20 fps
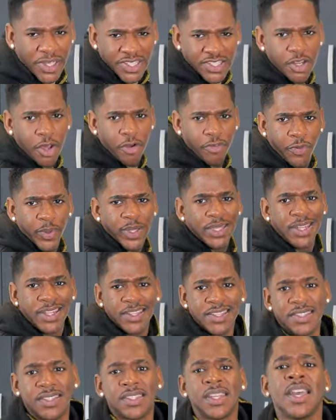yourself with
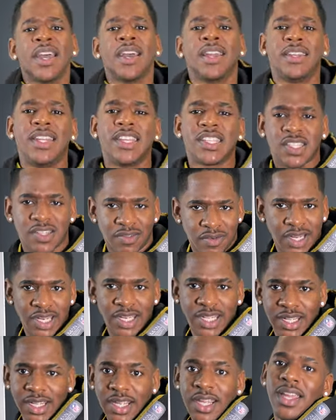this. This
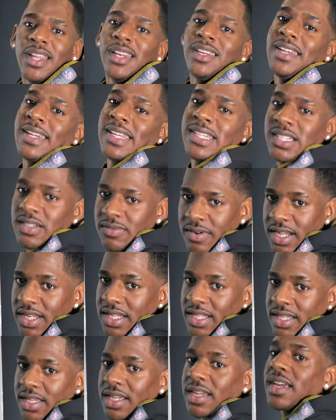ready this ready.